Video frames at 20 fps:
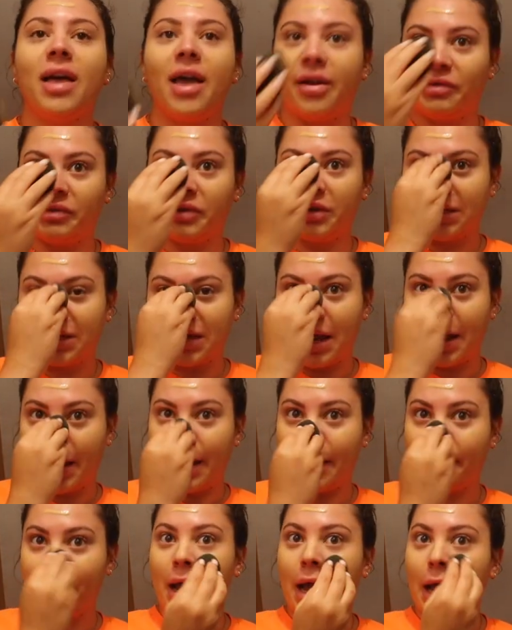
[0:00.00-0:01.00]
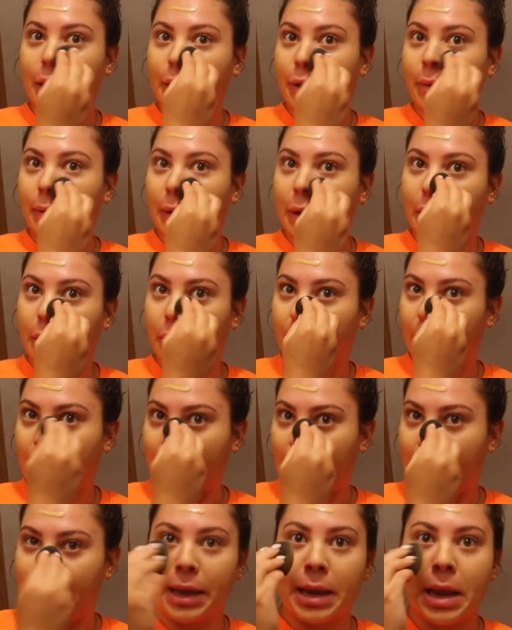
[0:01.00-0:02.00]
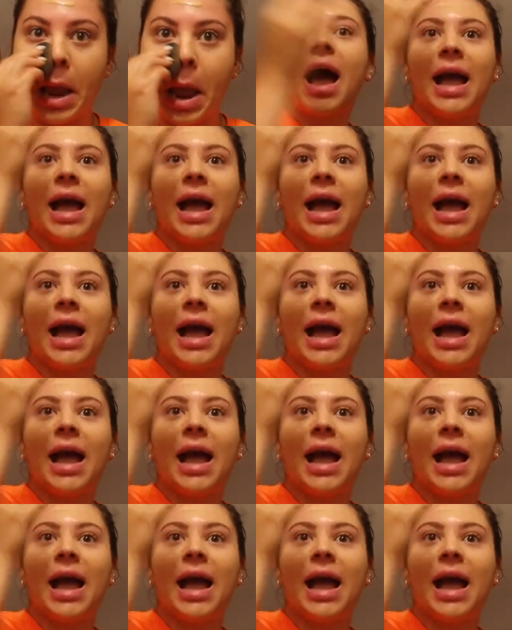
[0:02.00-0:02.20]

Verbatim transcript: every time I do a Q&A,